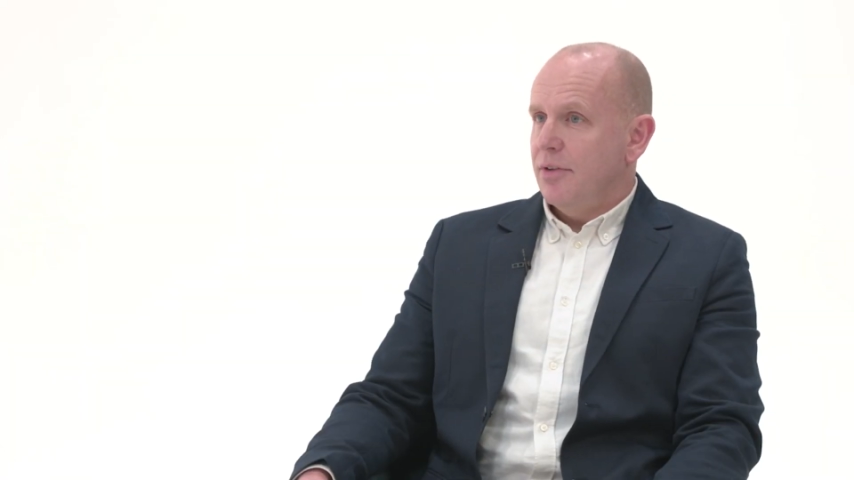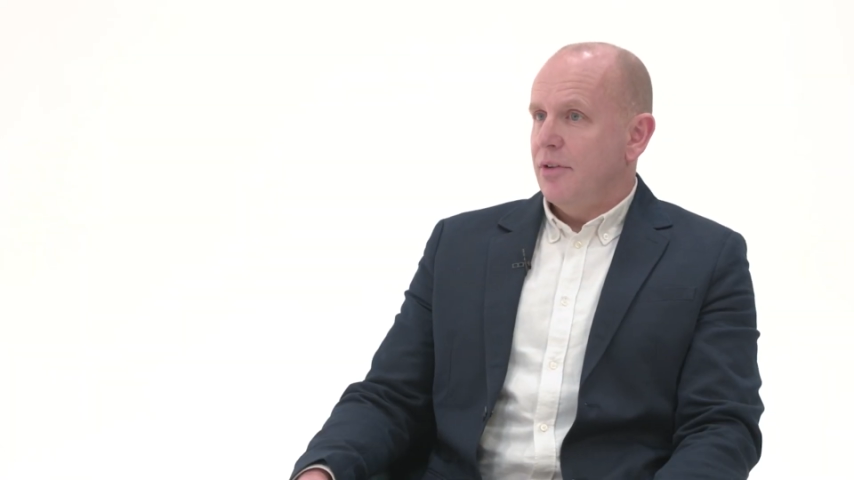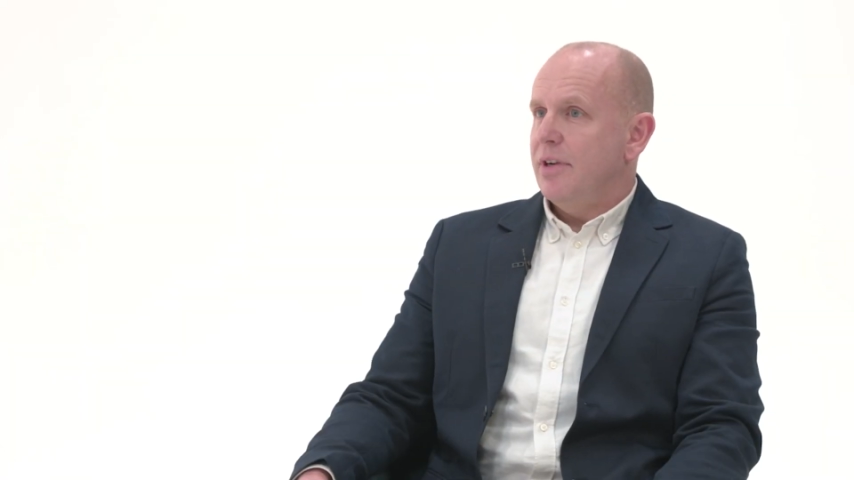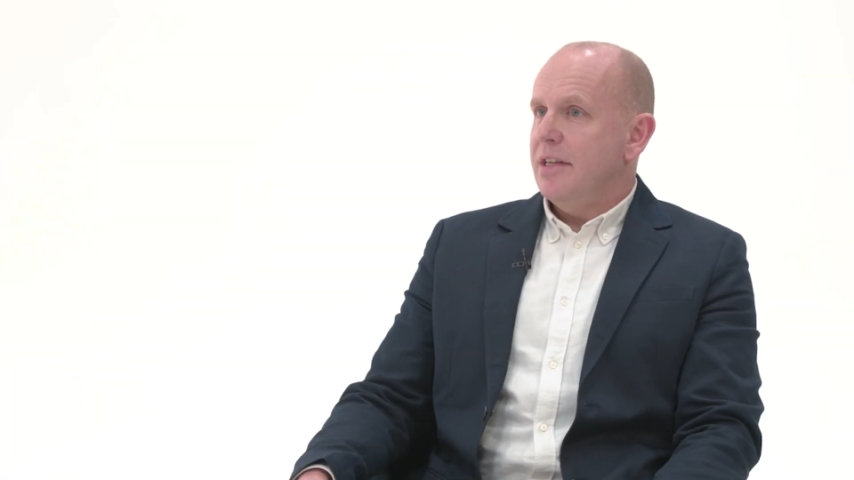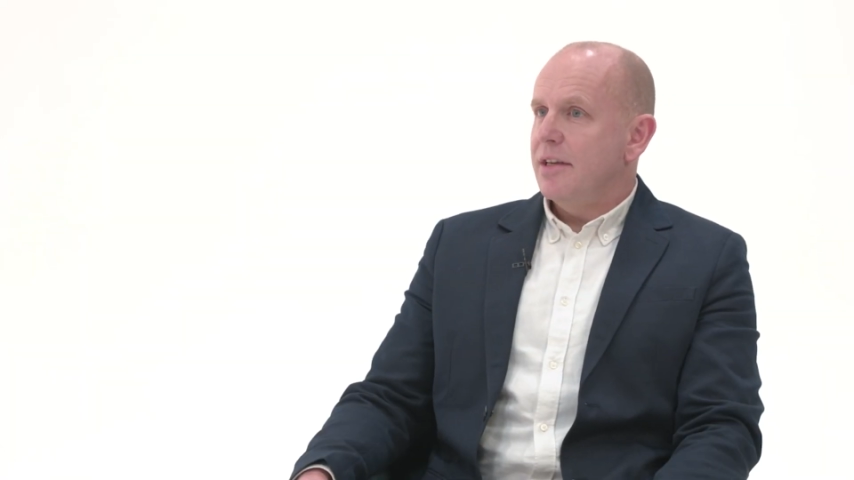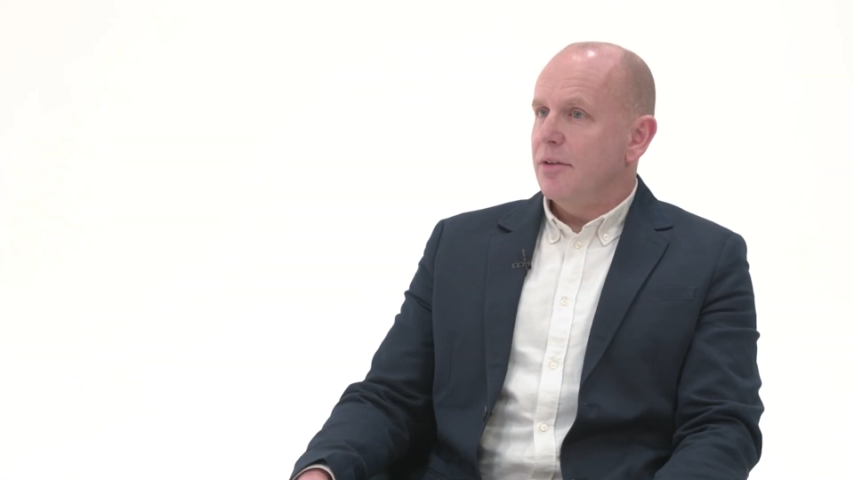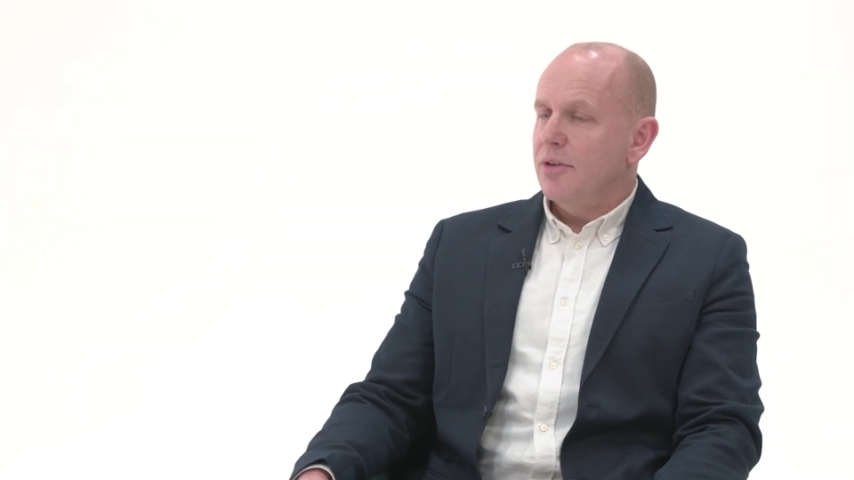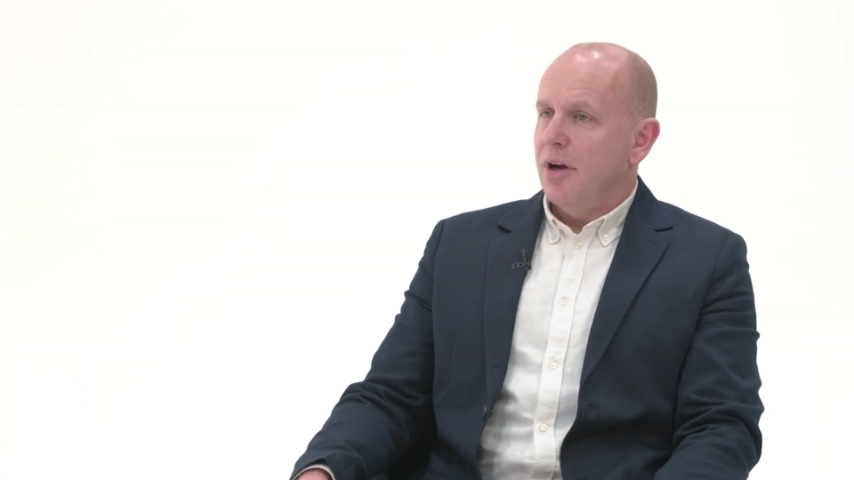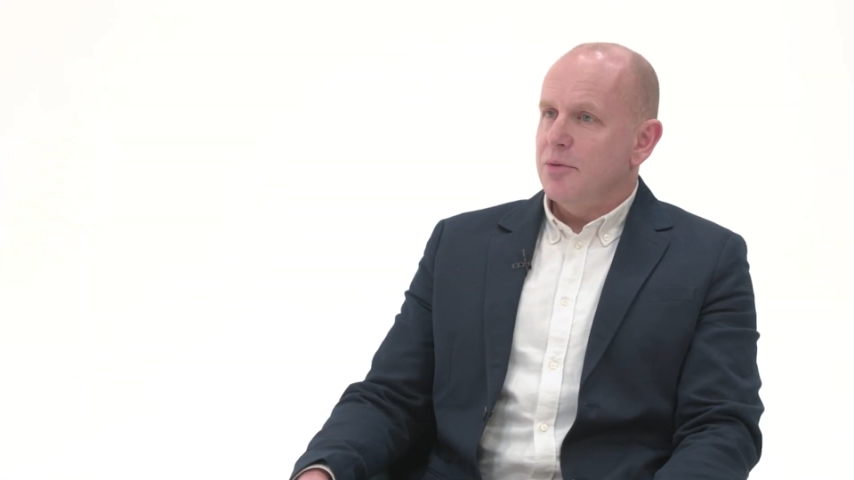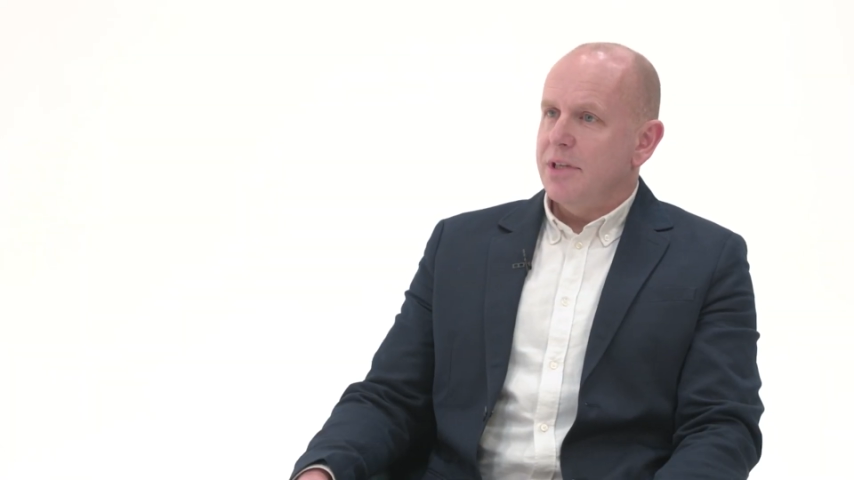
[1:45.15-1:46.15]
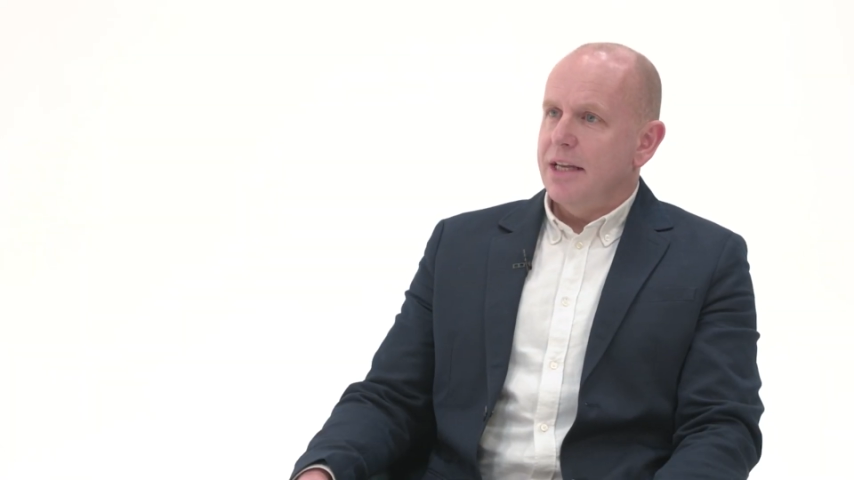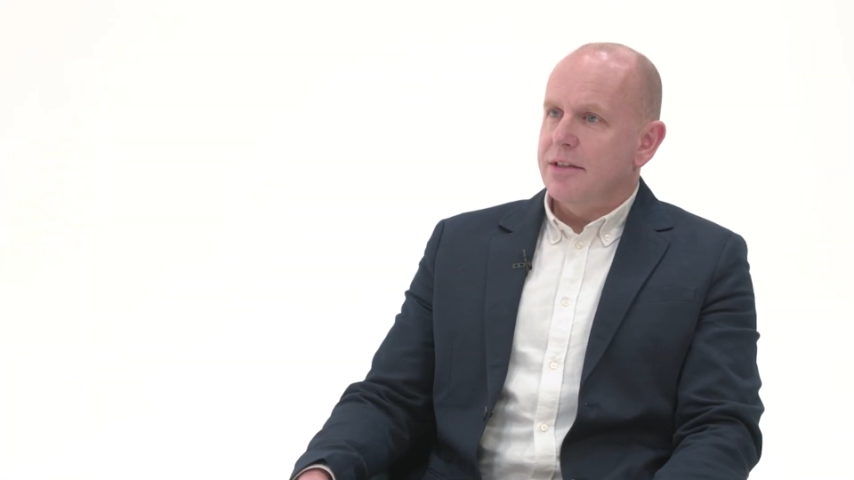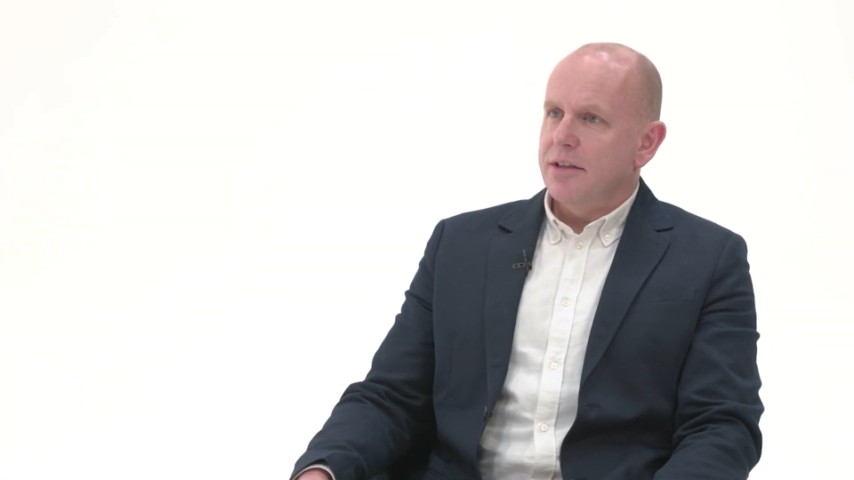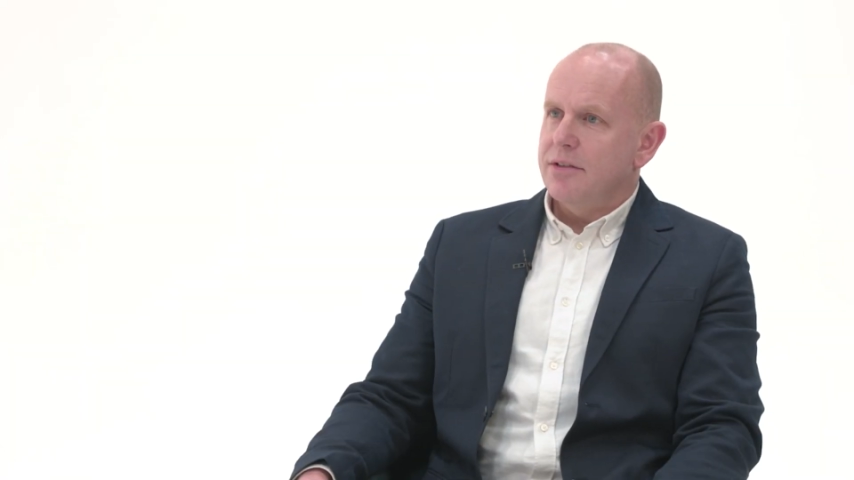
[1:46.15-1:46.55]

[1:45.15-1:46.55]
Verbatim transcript: for the retail type sector.